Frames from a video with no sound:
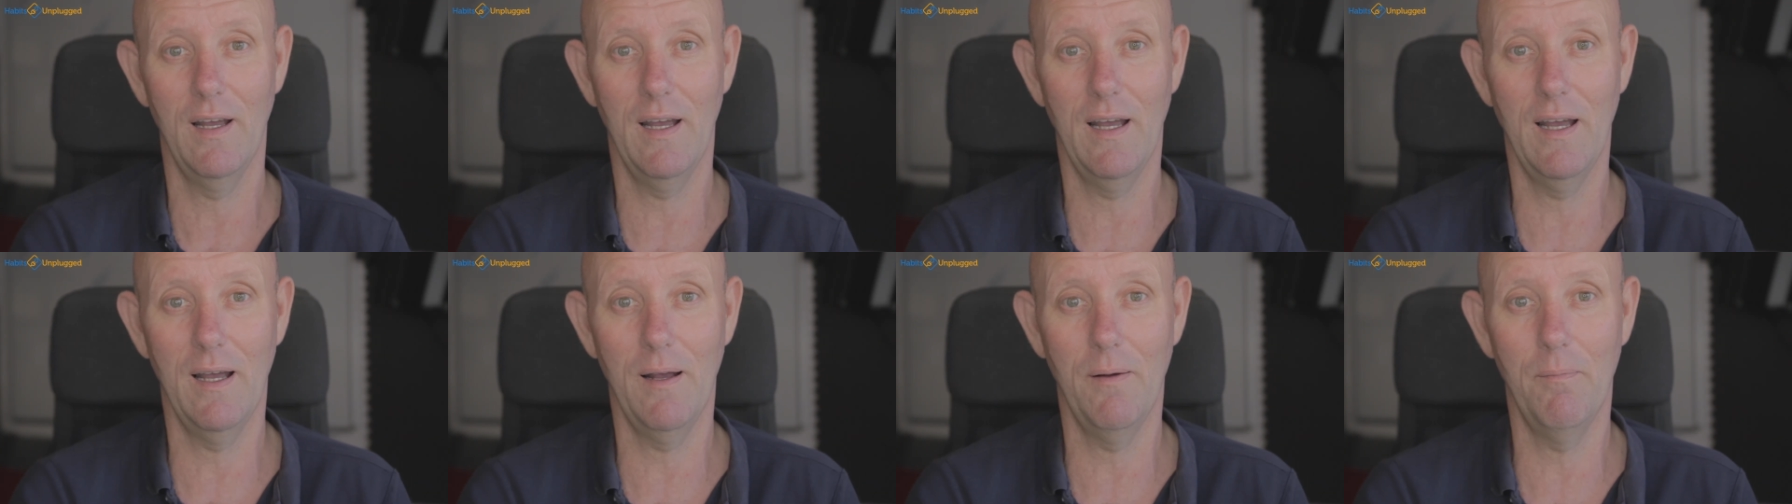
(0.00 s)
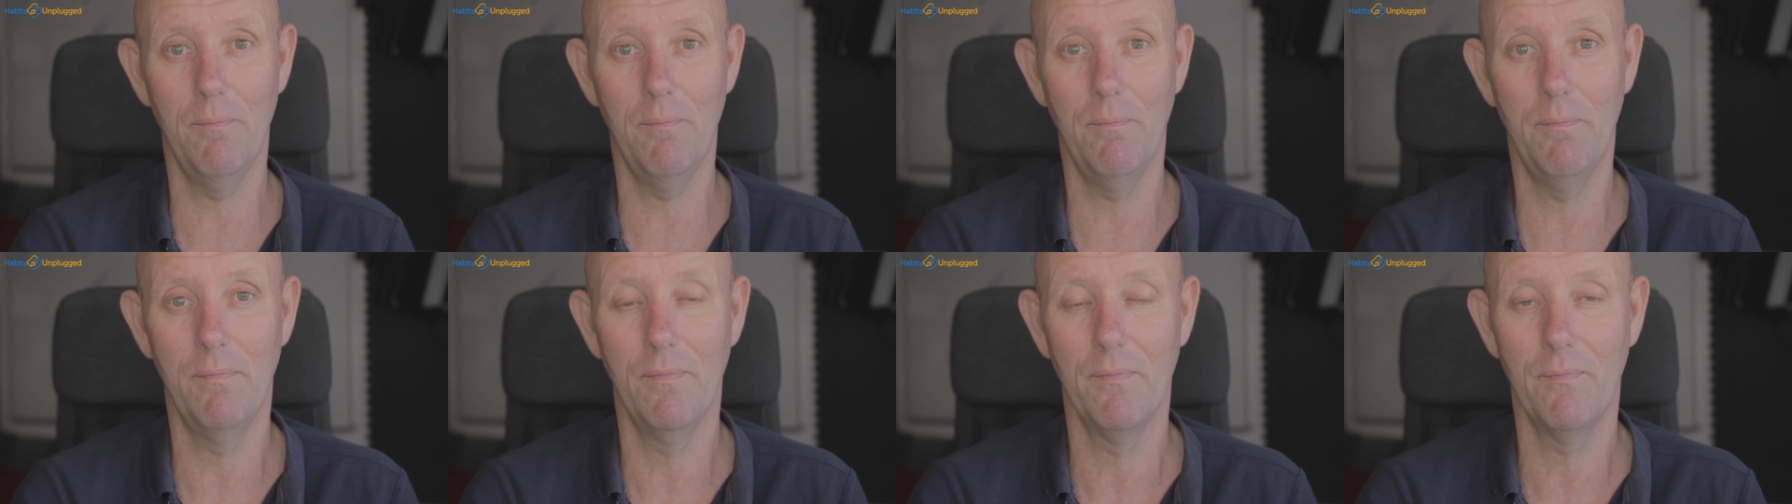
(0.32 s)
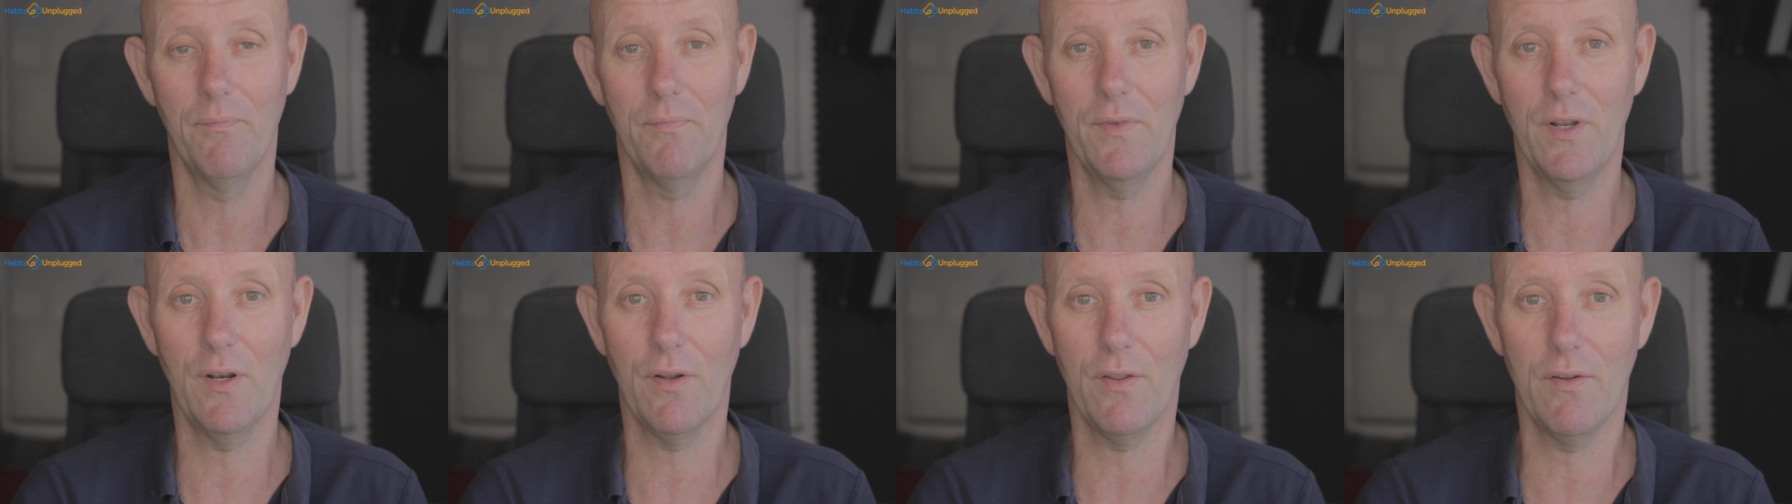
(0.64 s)
Um,
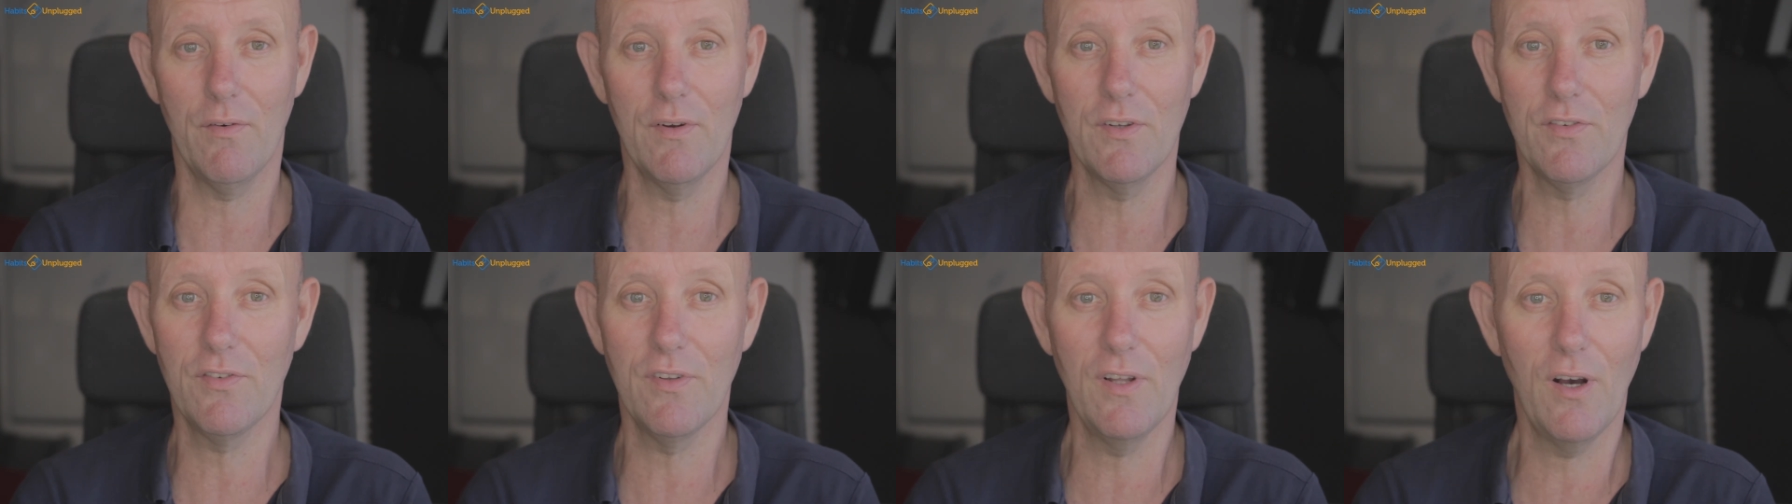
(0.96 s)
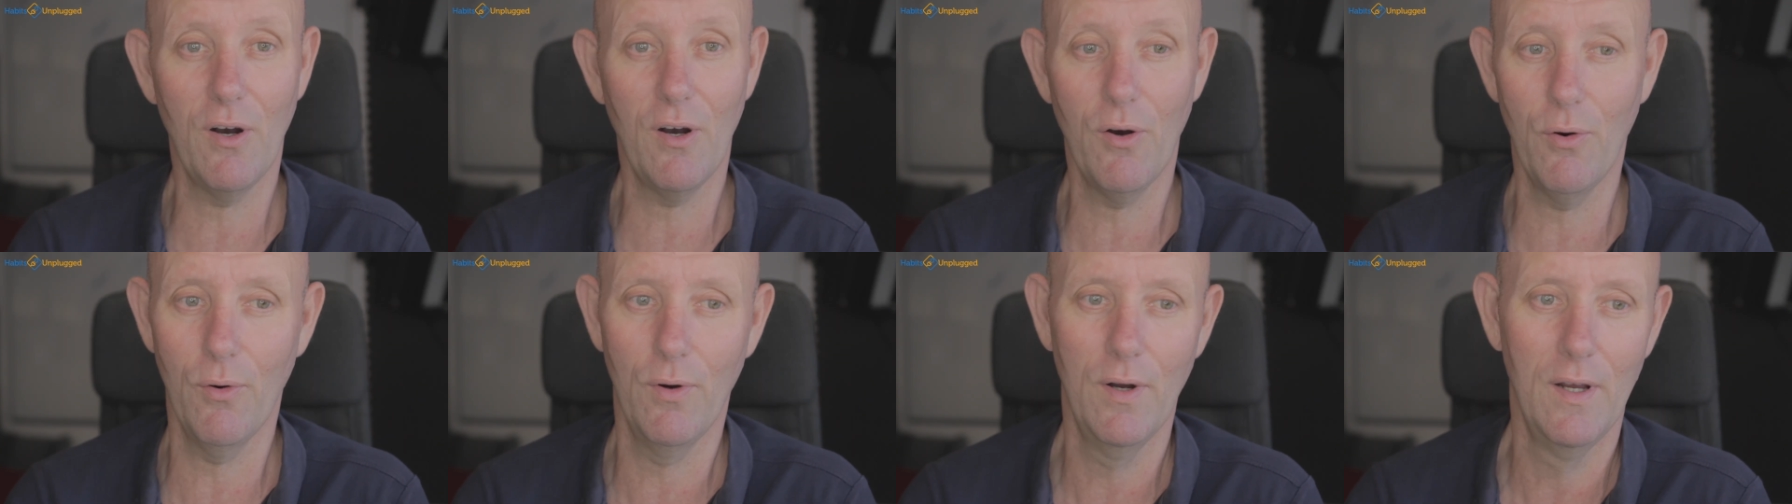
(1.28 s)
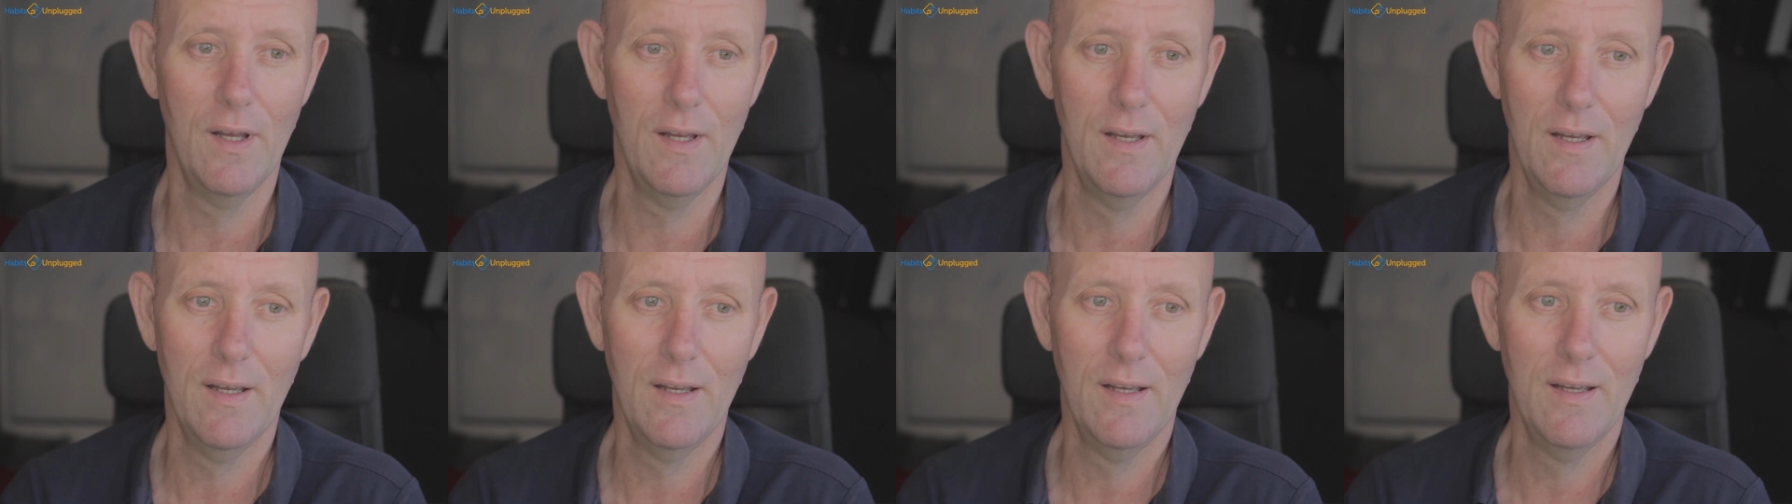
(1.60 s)
you know, there is no
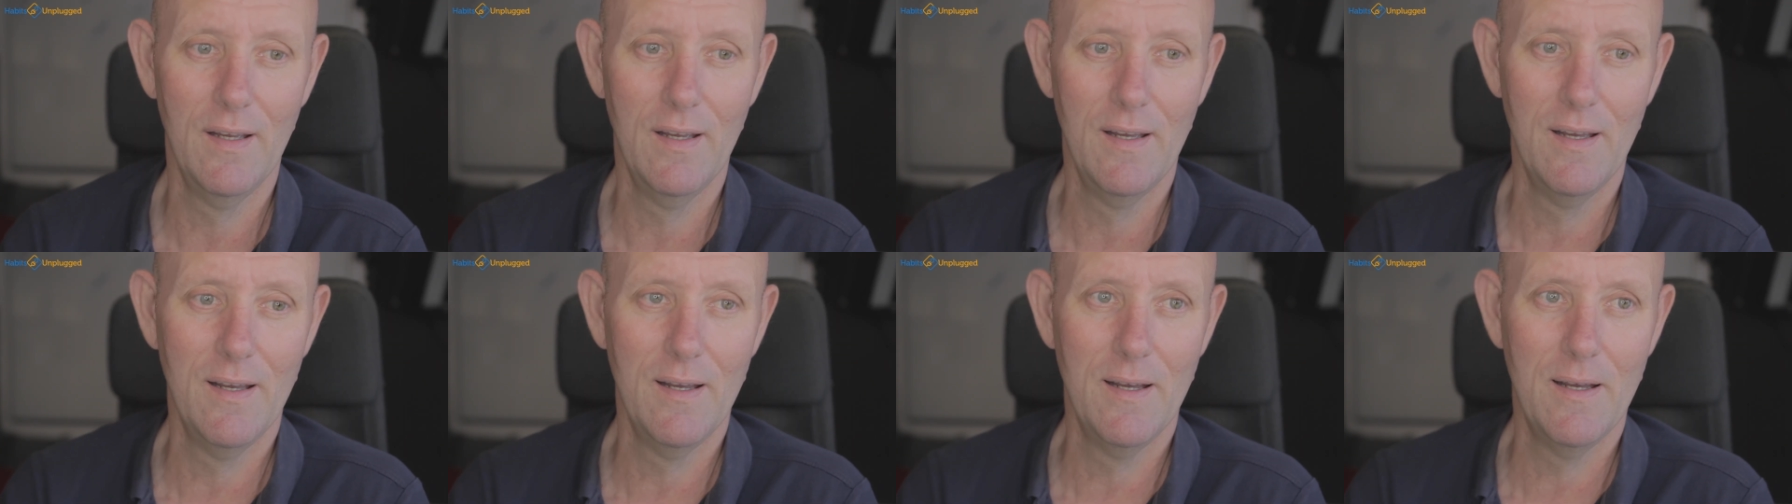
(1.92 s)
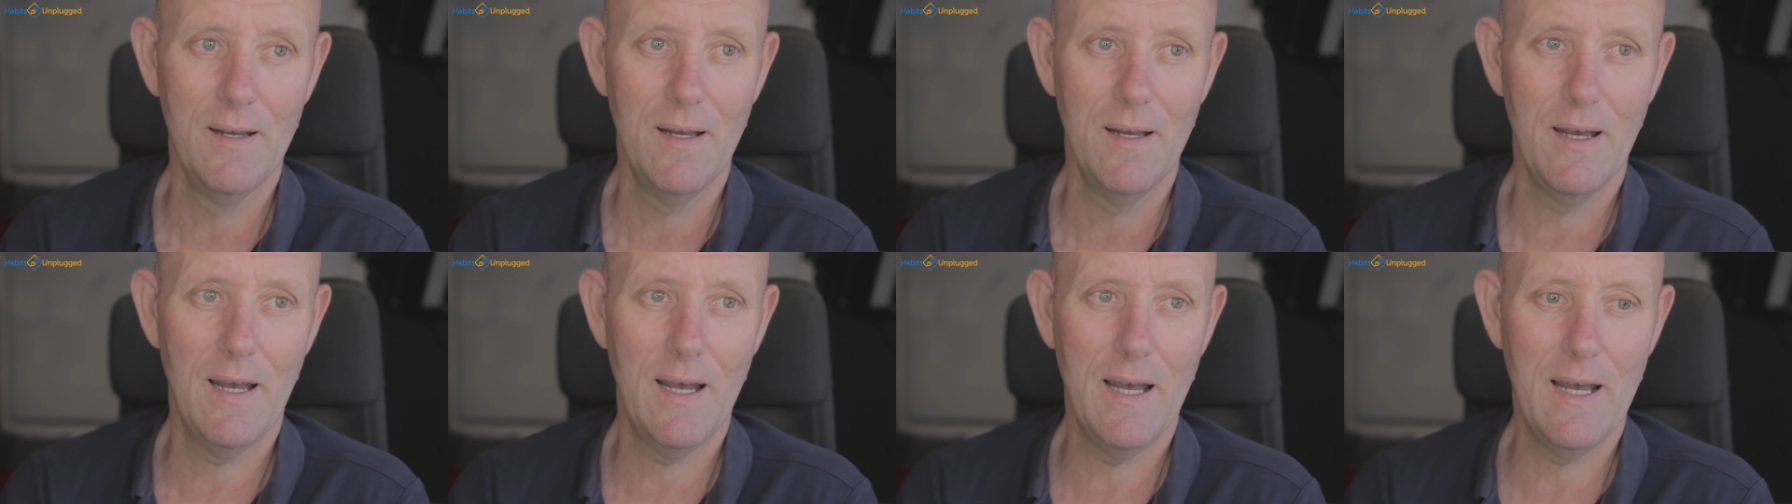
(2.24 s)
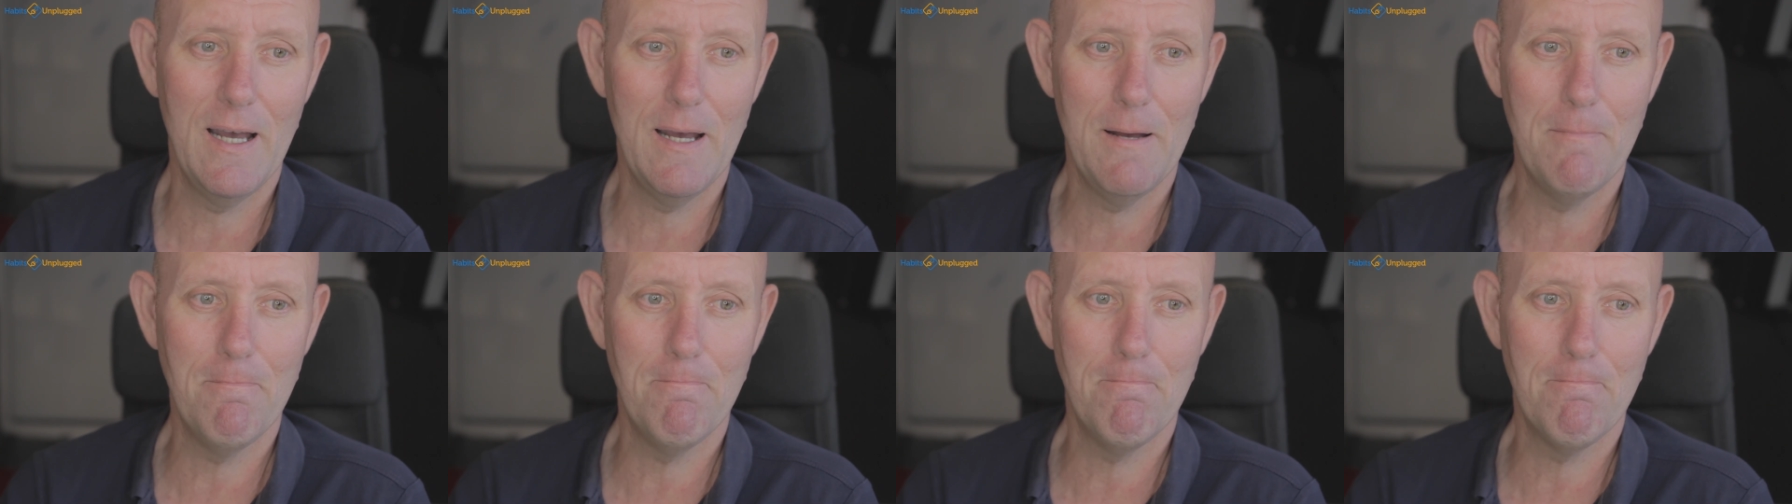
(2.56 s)

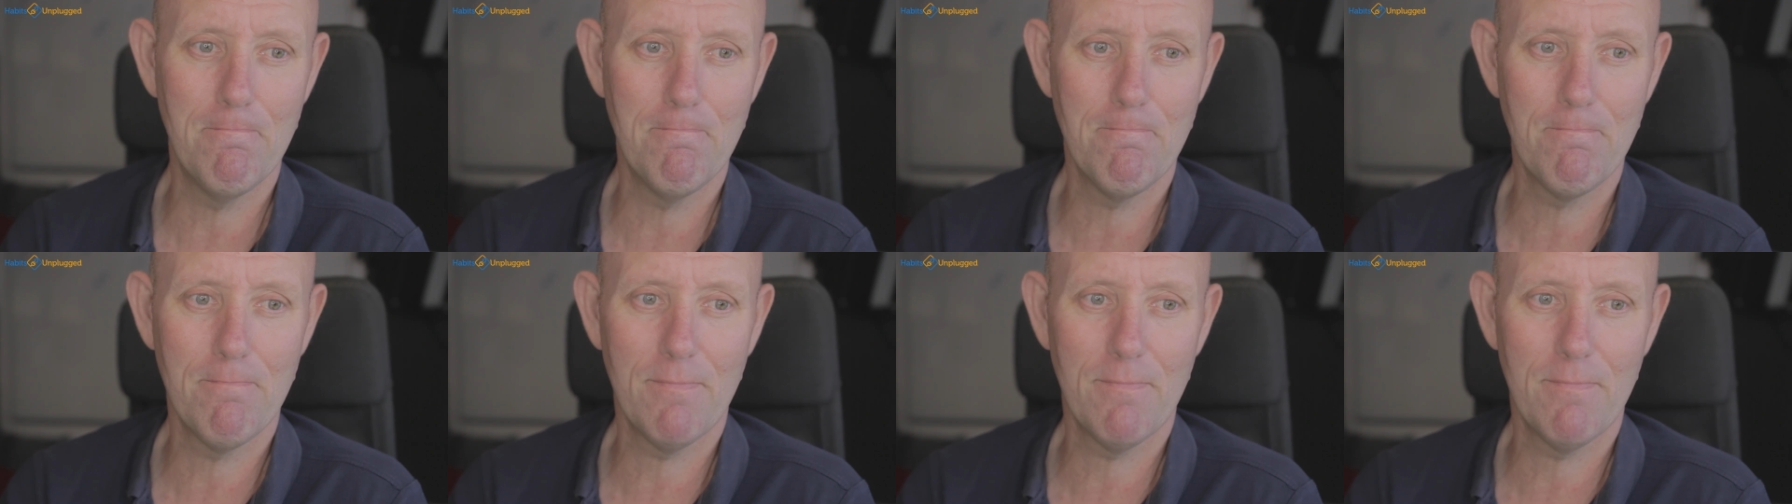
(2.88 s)
um,